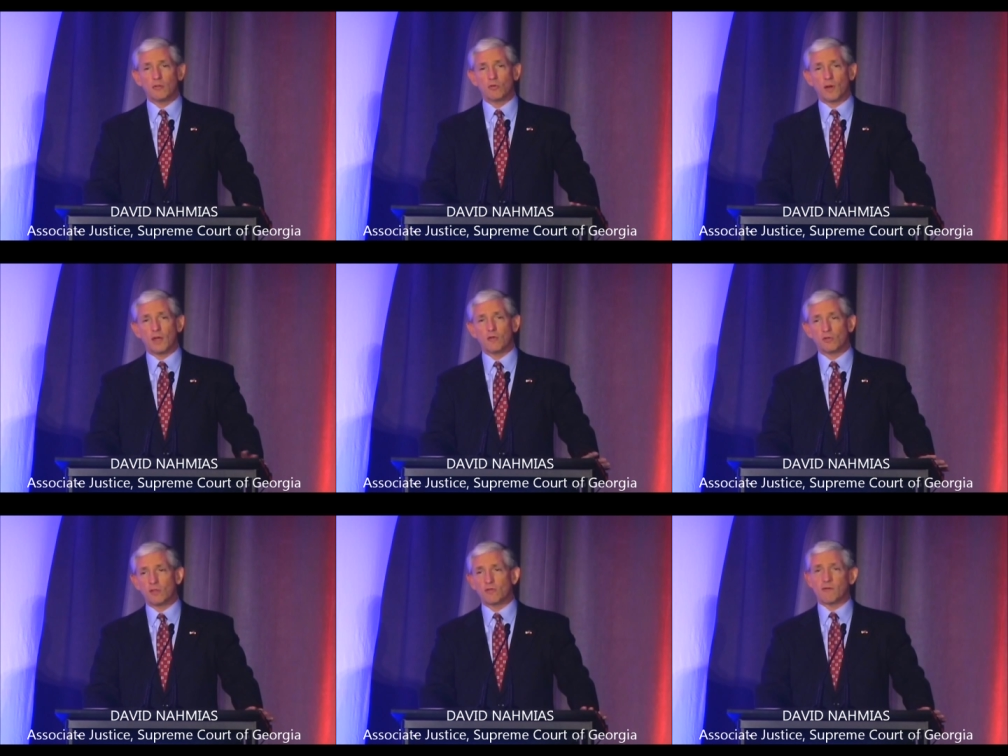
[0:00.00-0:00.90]
so I had a
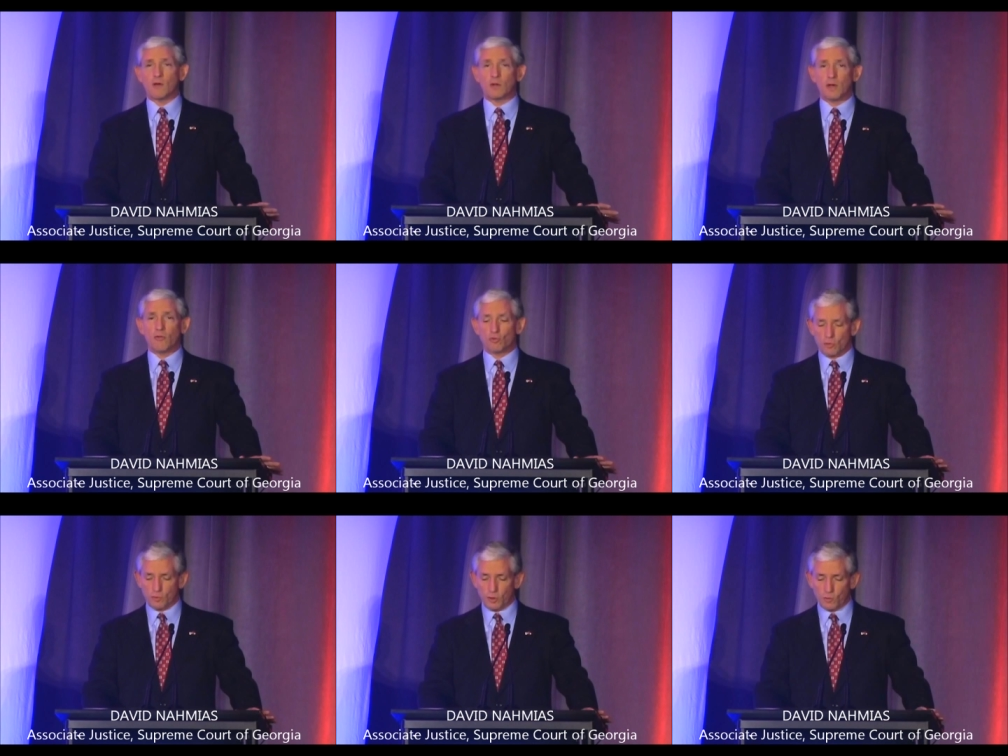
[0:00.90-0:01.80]
sense of how another
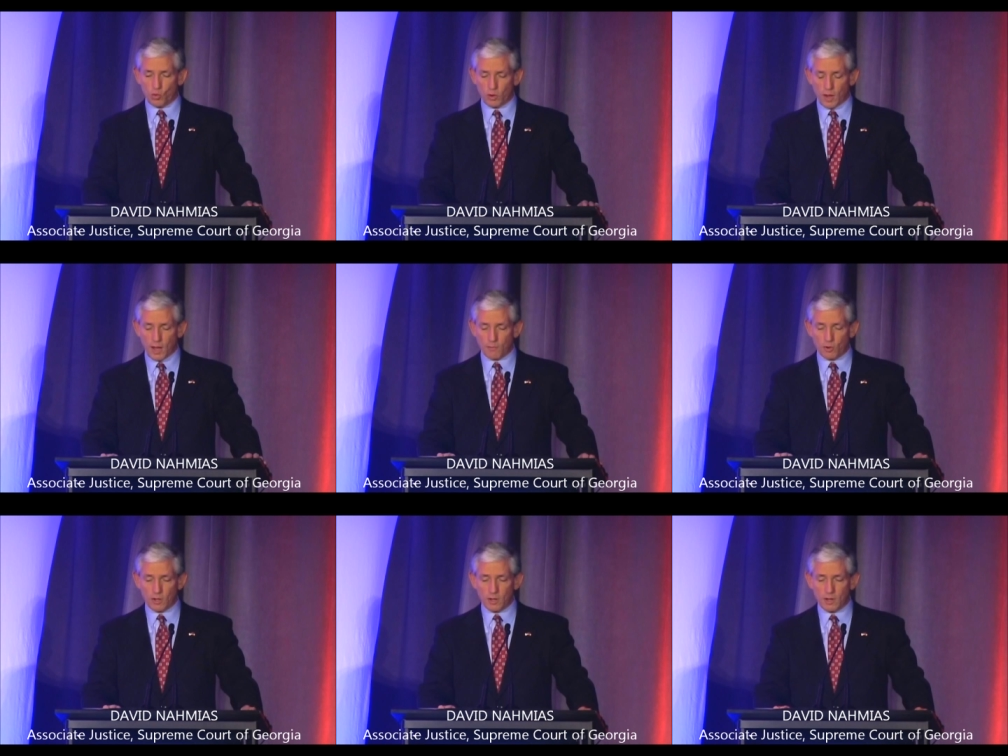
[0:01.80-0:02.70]
Supreme Court
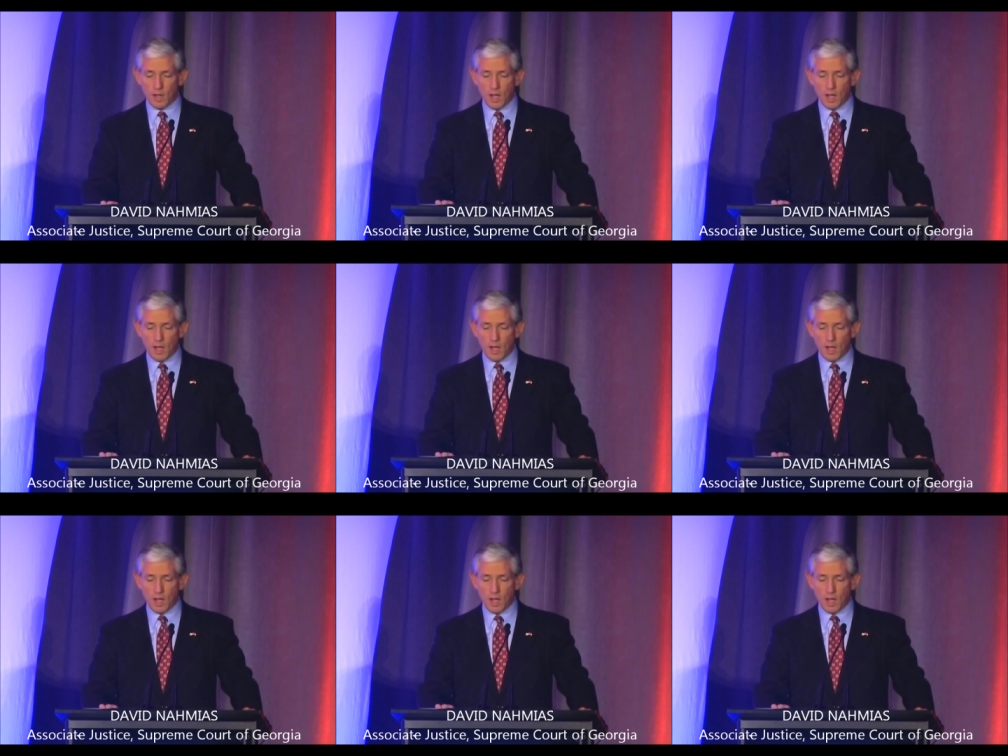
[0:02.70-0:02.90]
operated.